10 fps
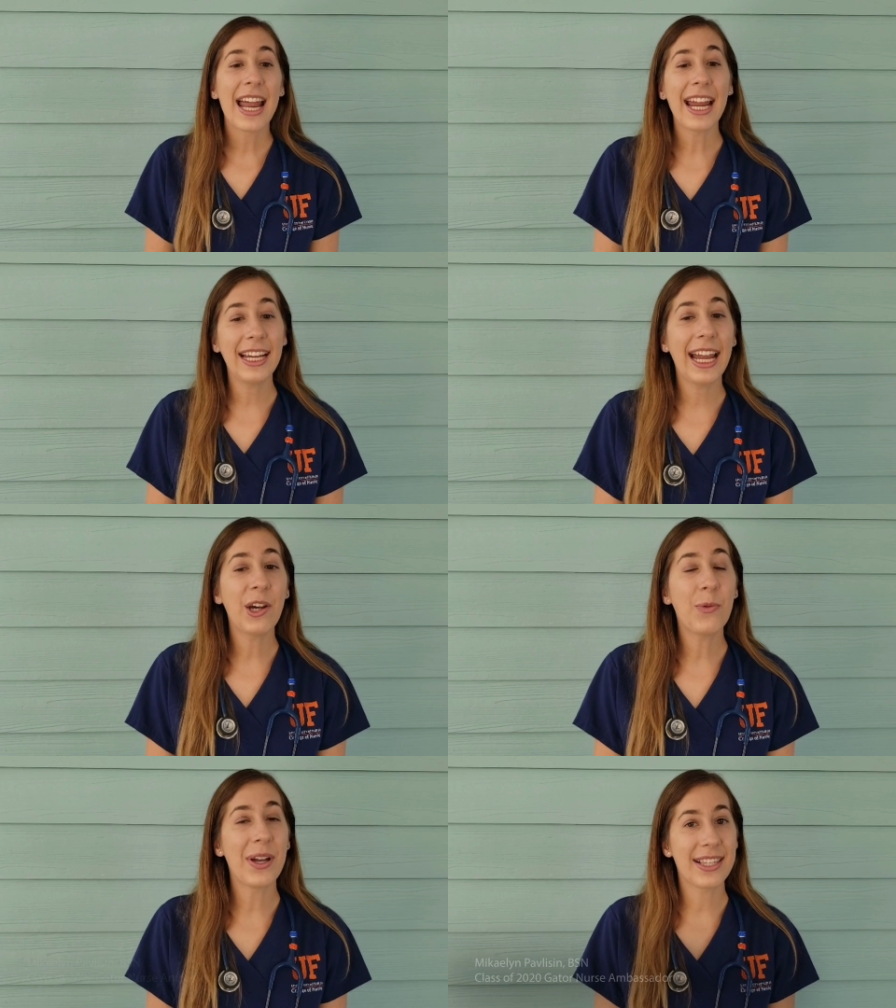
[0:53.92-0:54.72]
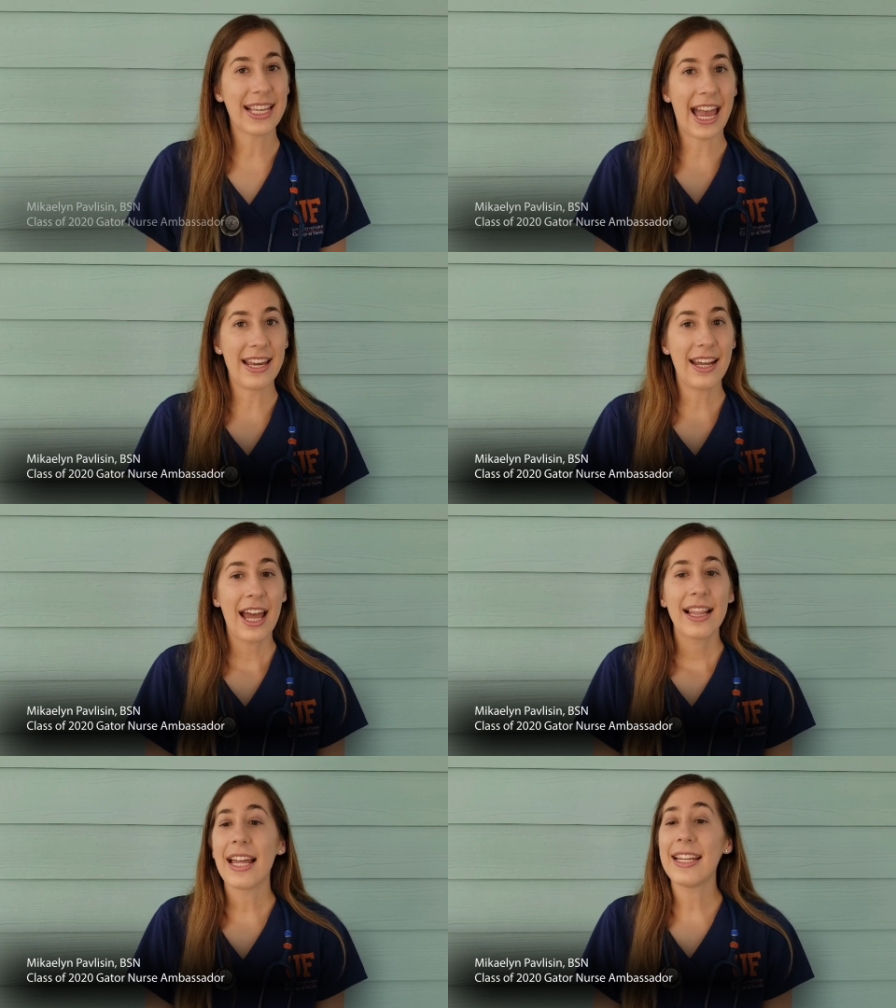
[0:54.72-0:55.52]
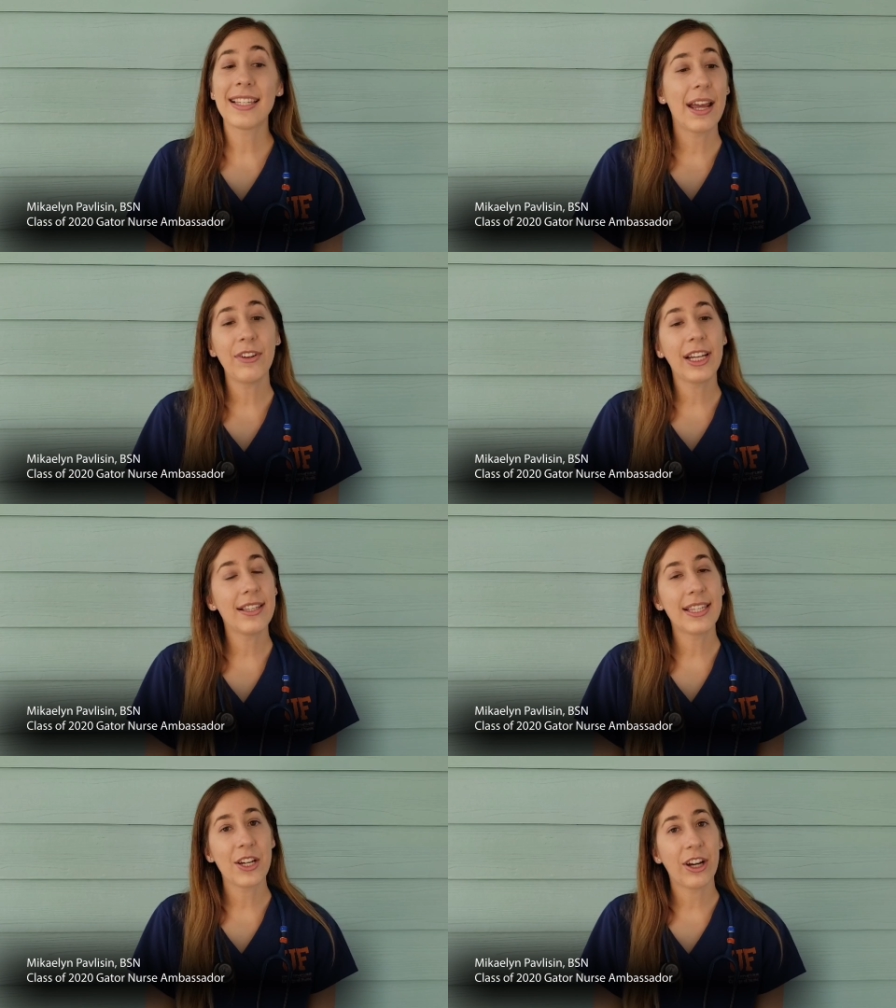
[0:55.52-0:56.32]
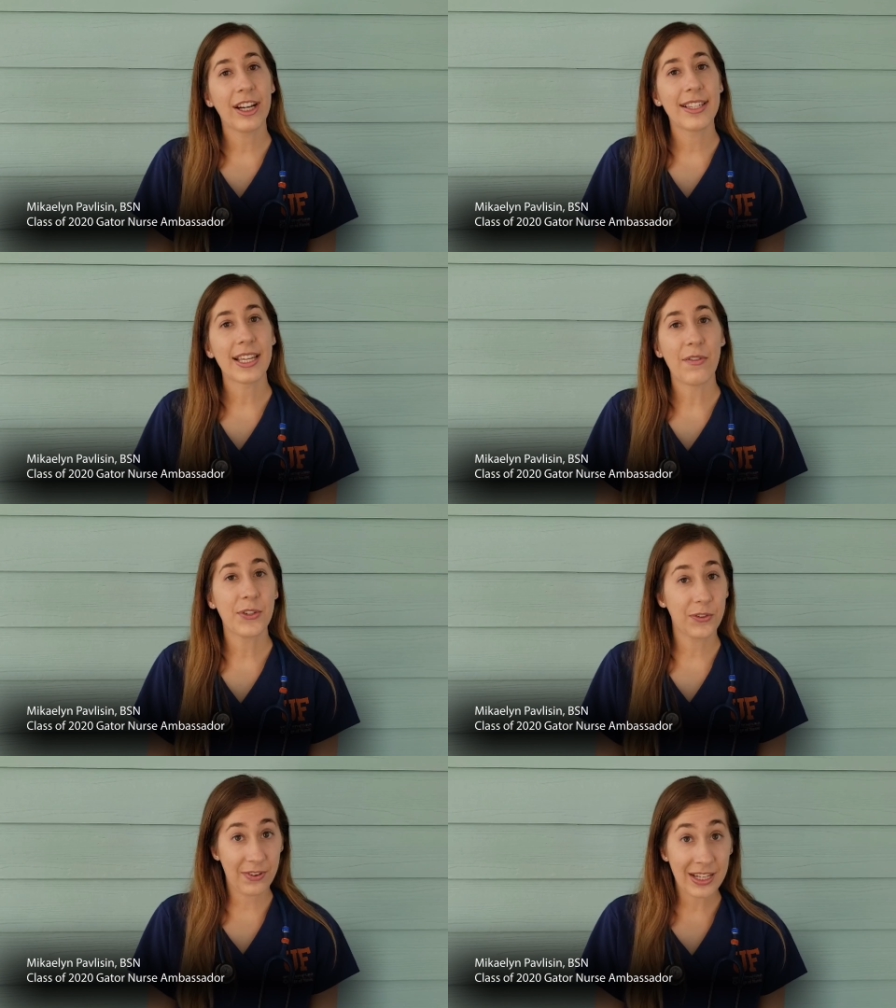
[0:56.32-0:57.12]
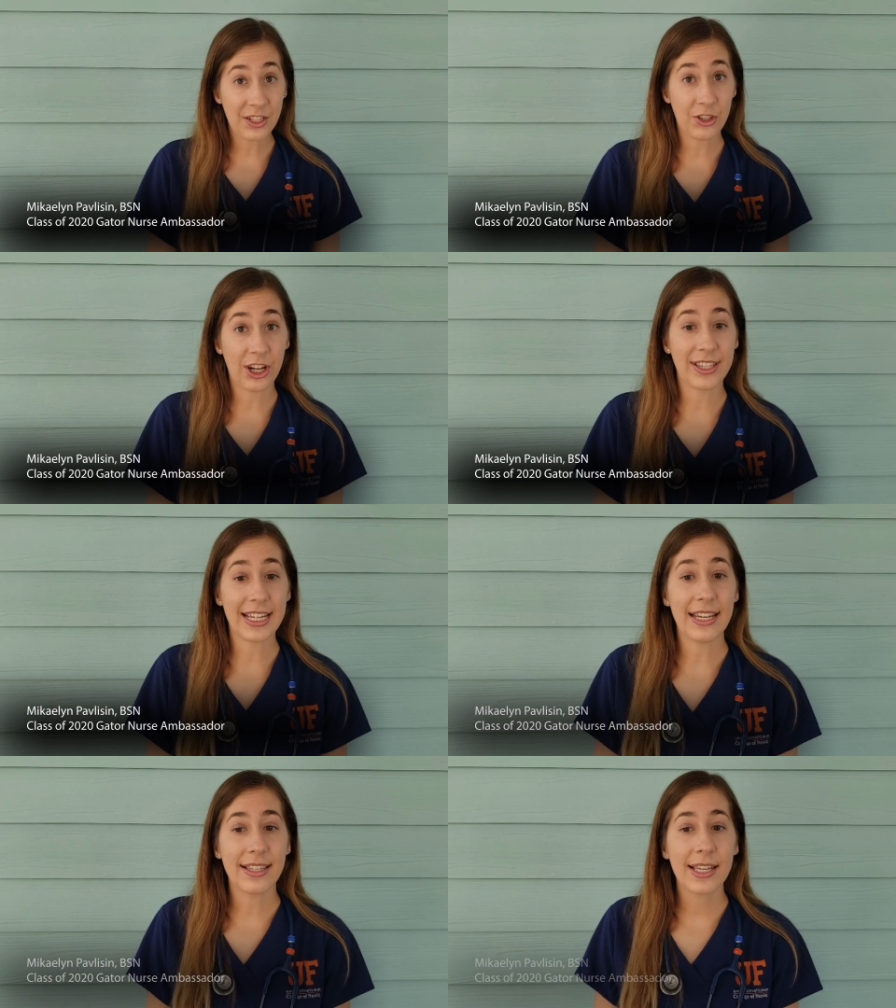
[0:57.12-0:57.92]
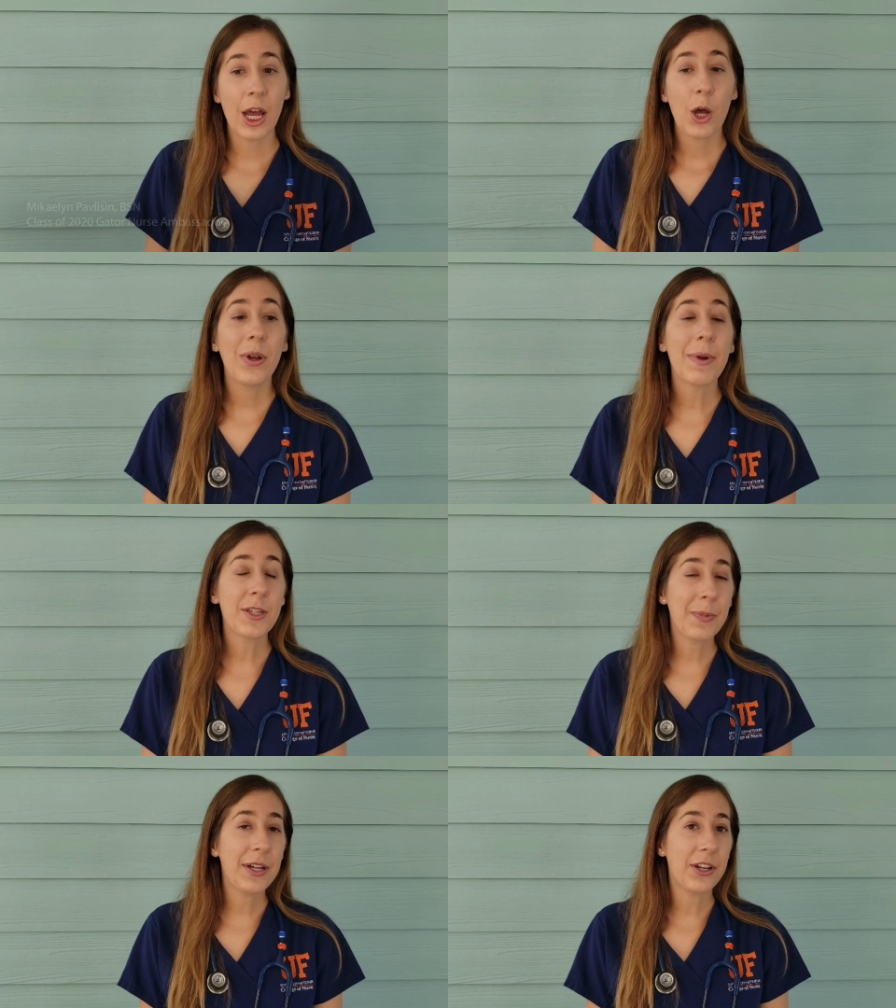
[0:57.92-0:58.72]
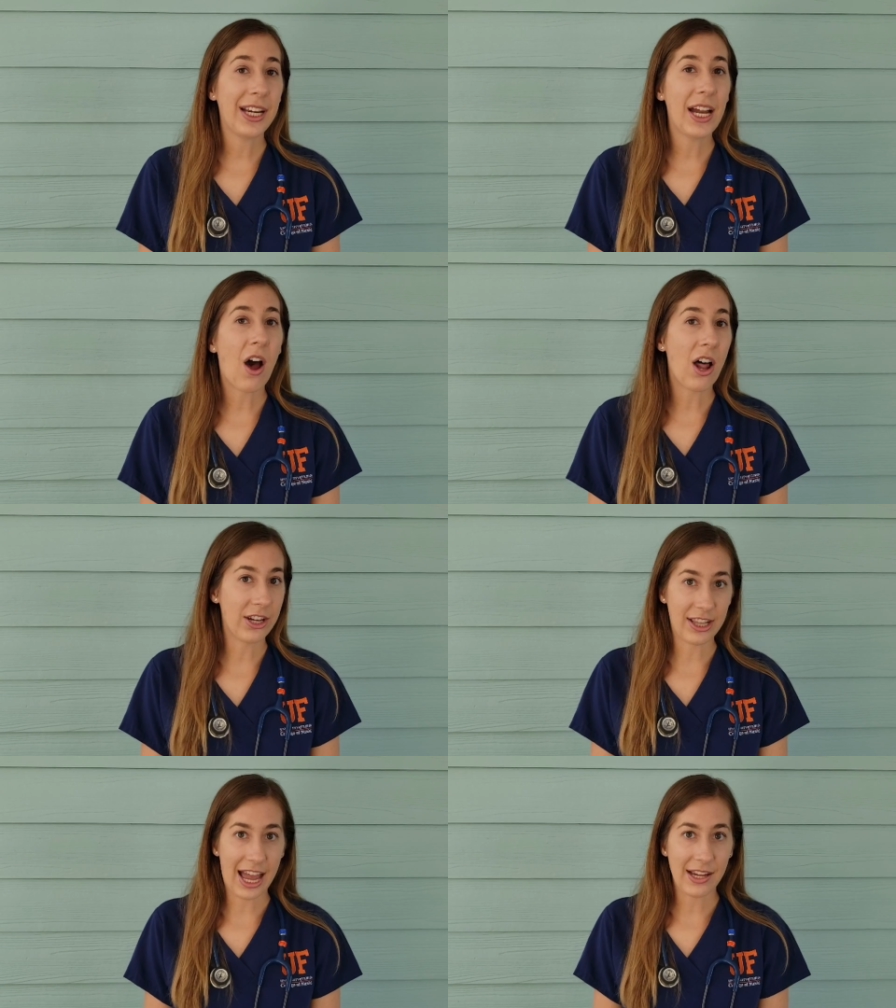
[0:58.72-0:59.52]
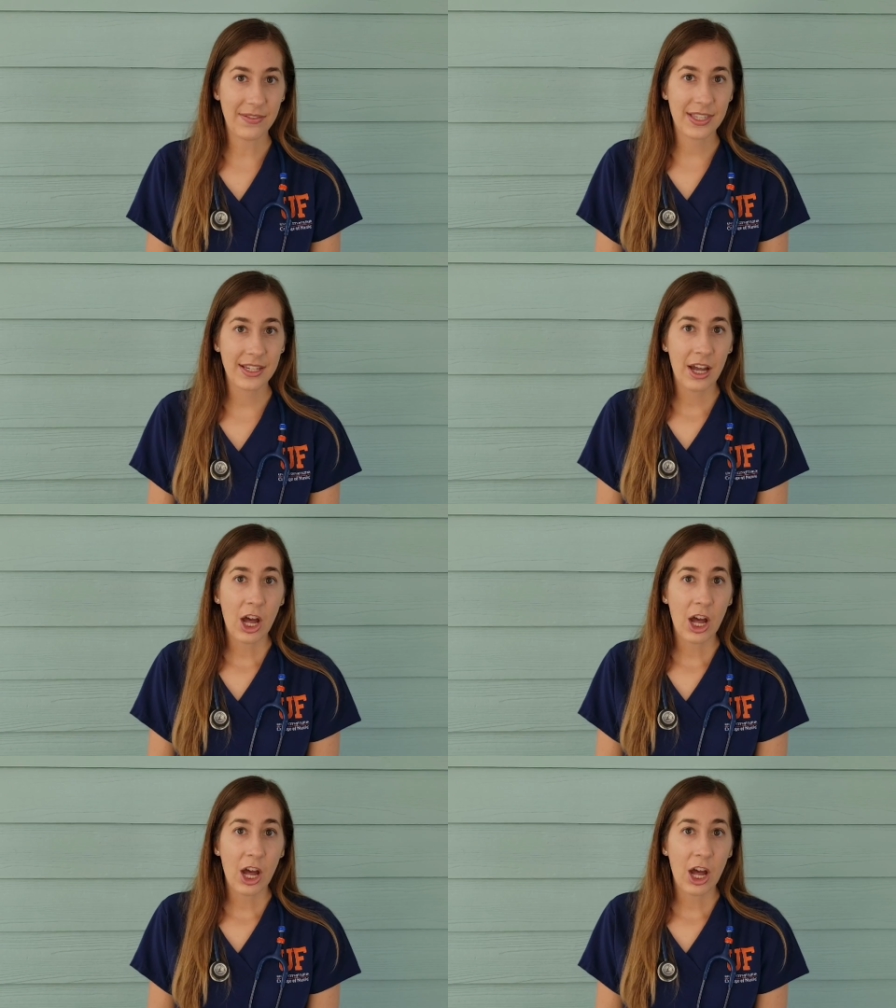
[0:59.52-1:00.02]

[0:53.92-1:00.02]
Nightingale once said, Let us never consider ourselves finished nurses. We must be learning all our lives.